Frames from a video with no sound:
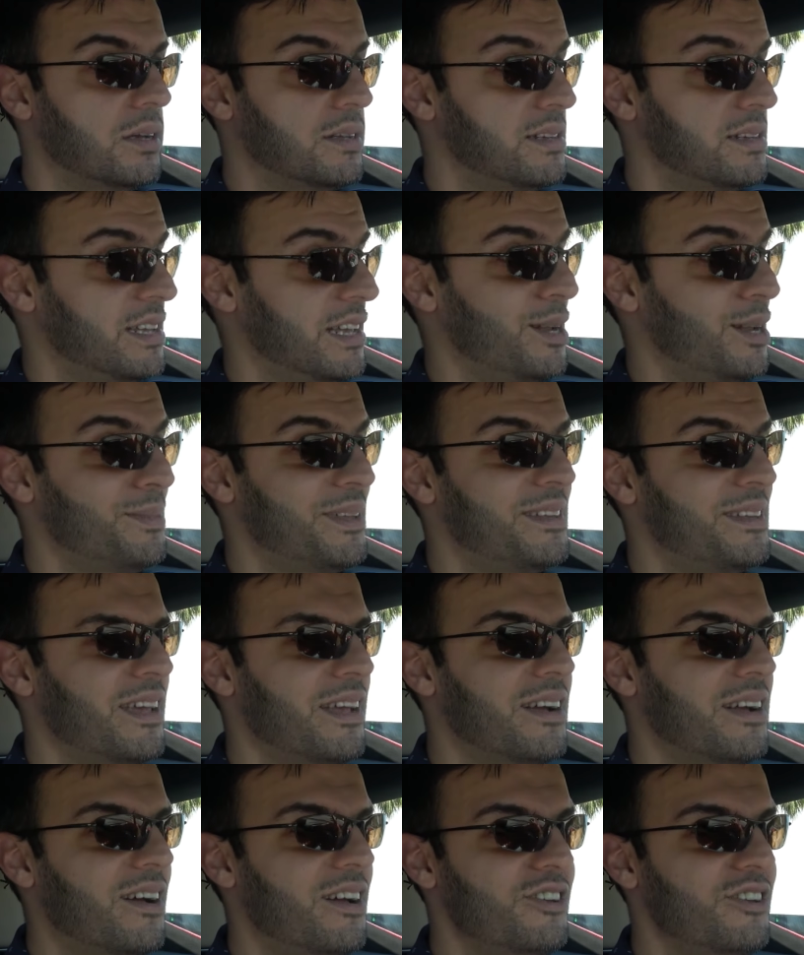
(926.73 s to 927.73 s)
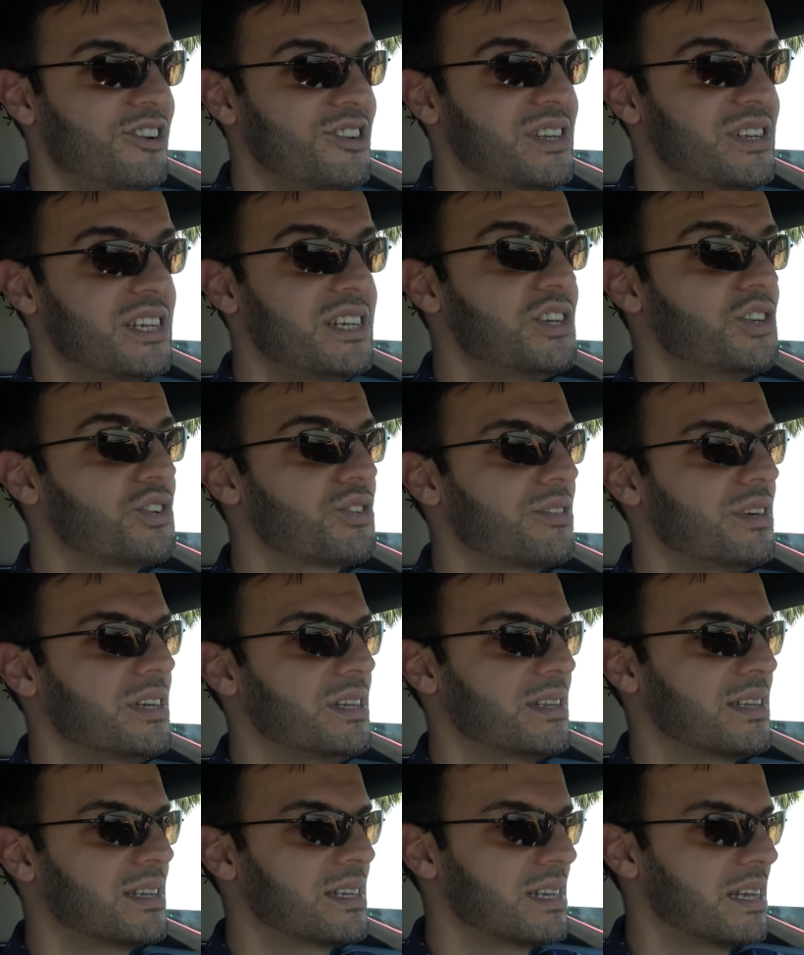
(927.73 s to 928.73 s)
set up to take on your city
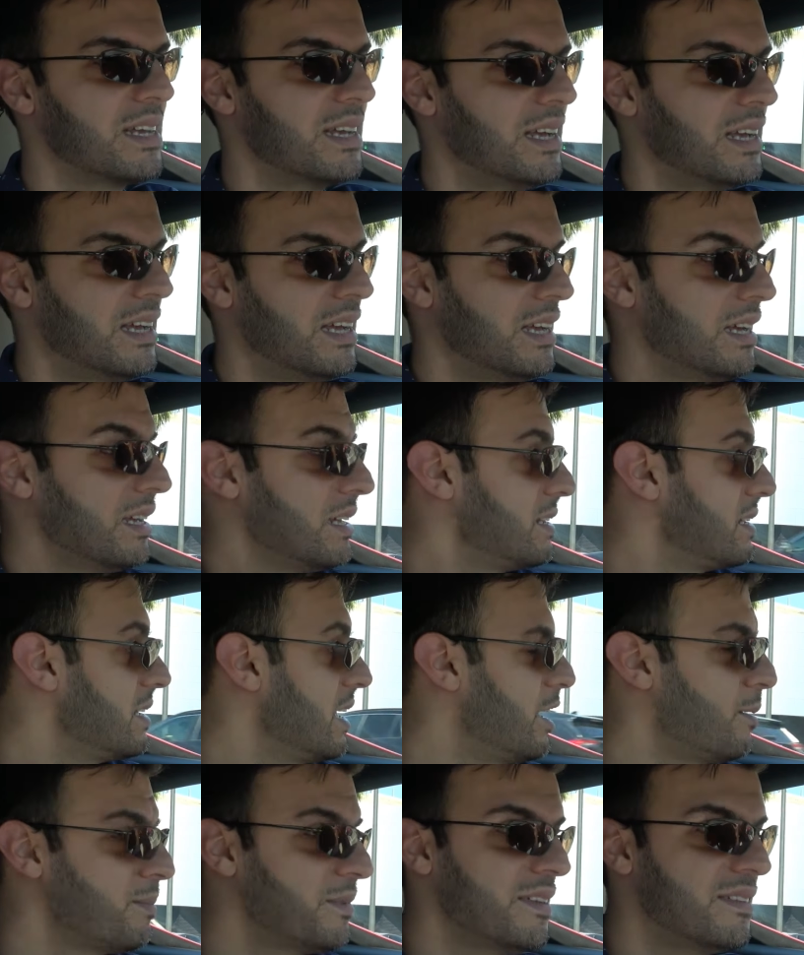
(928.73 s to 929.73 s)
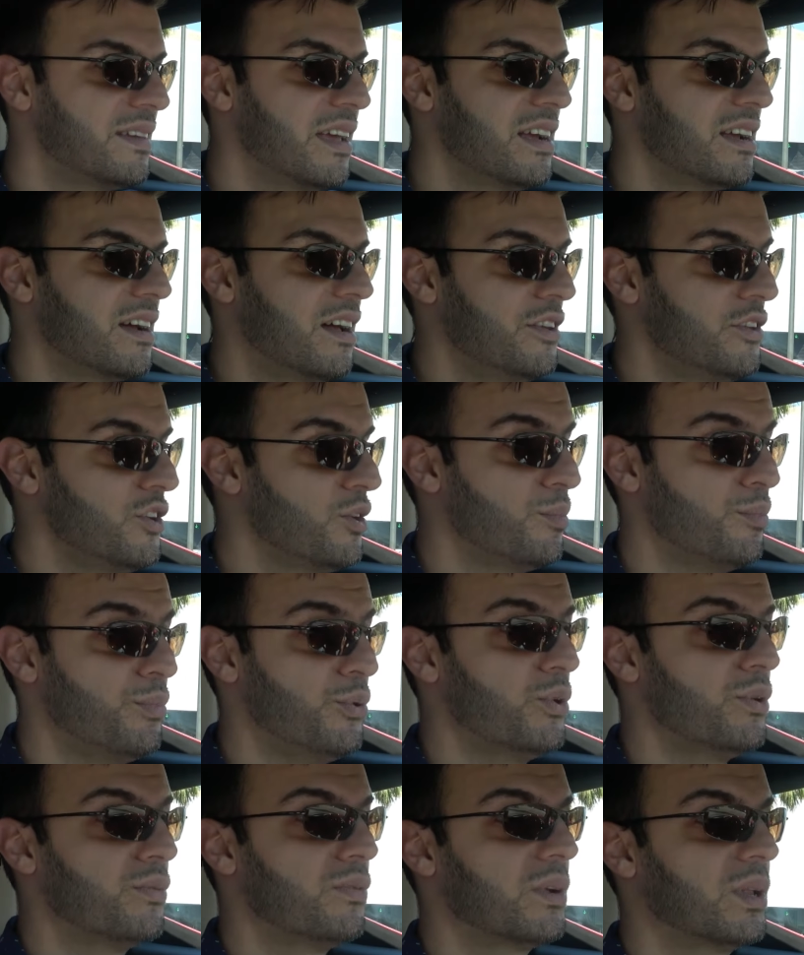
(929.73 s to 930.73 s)
streets, set up to take on your
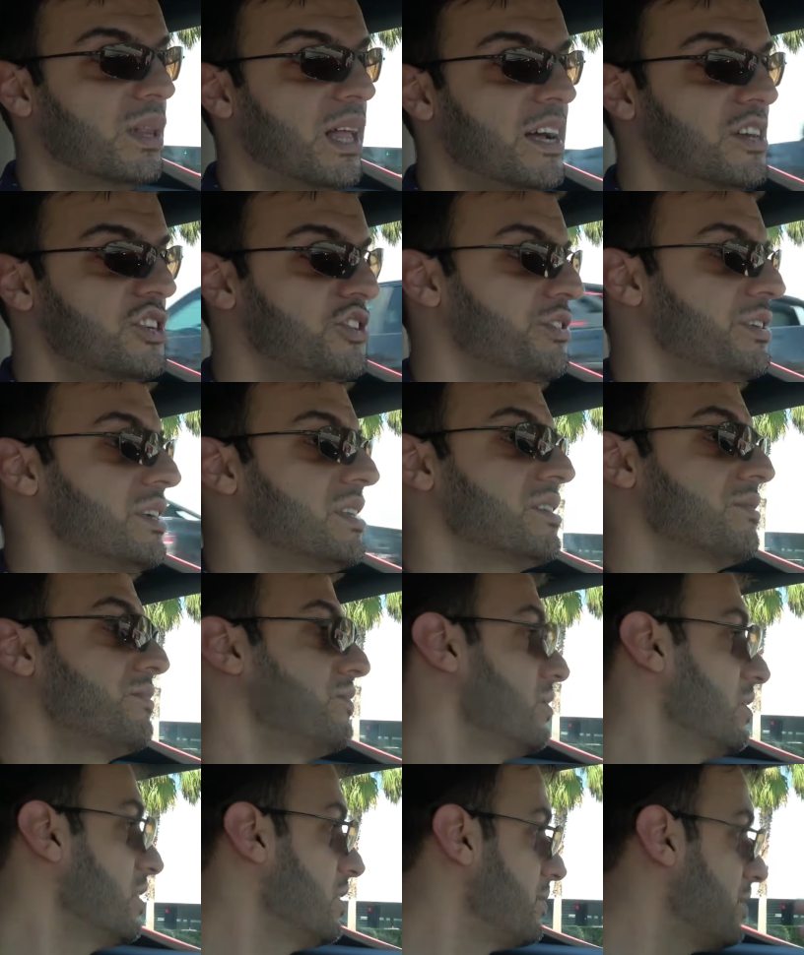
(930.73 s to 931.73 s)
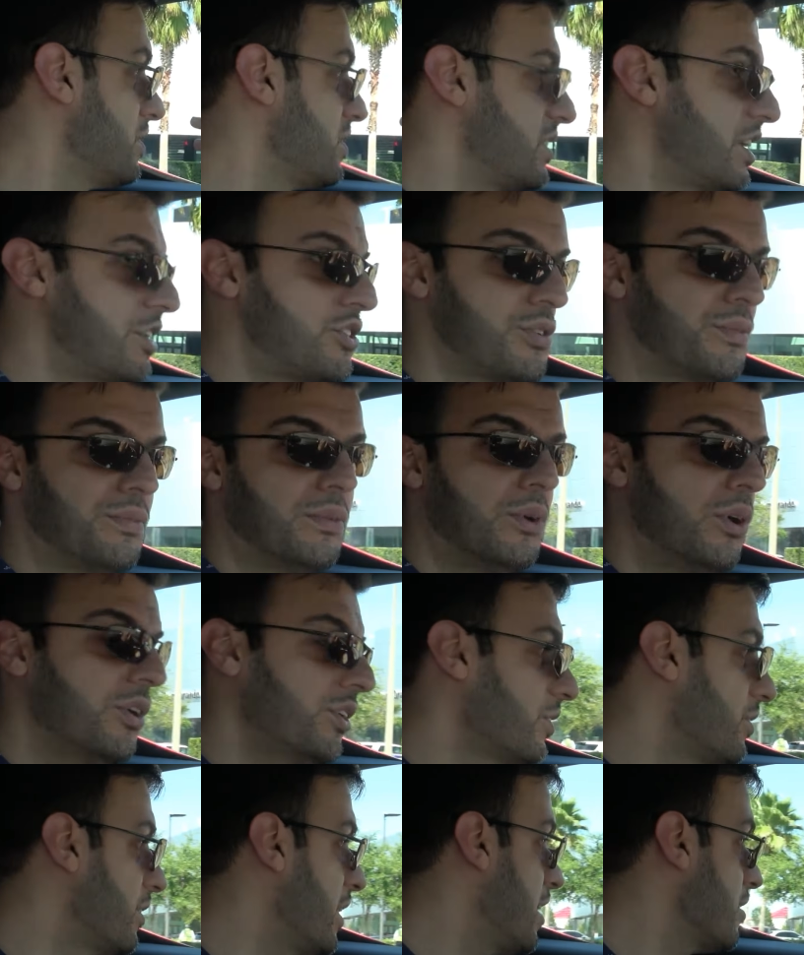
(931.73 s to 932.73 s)
beautiful glass streets. If you live in Central
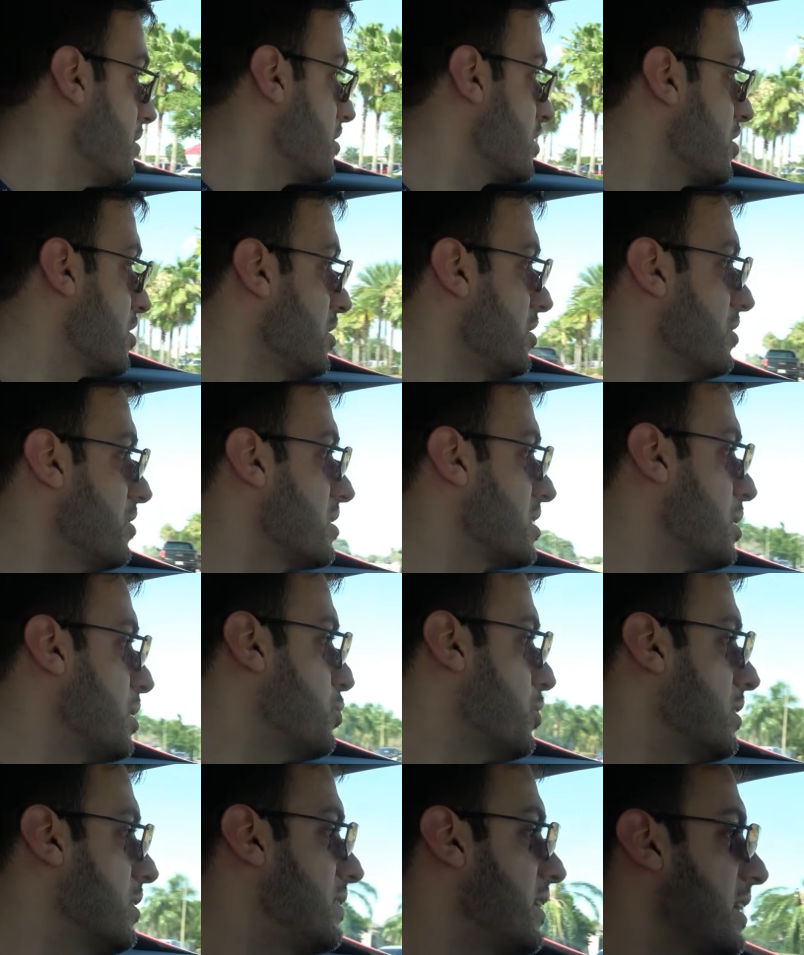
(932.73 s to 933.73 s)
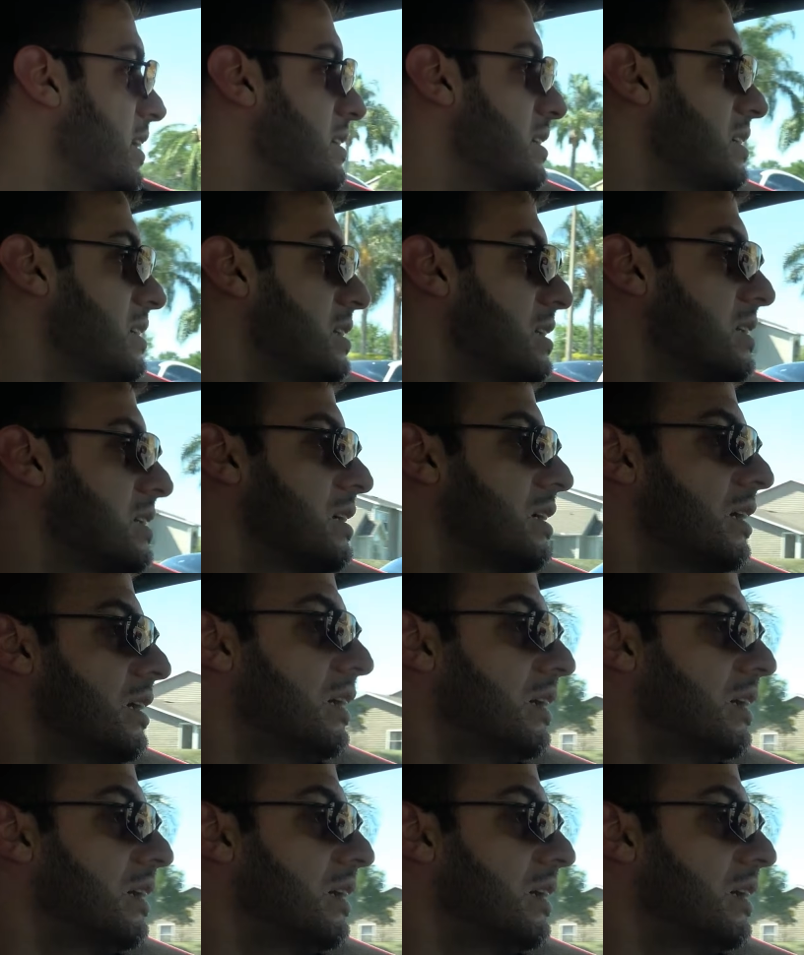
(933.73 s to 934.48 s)
Florida or Arizona or somewhere in Texas,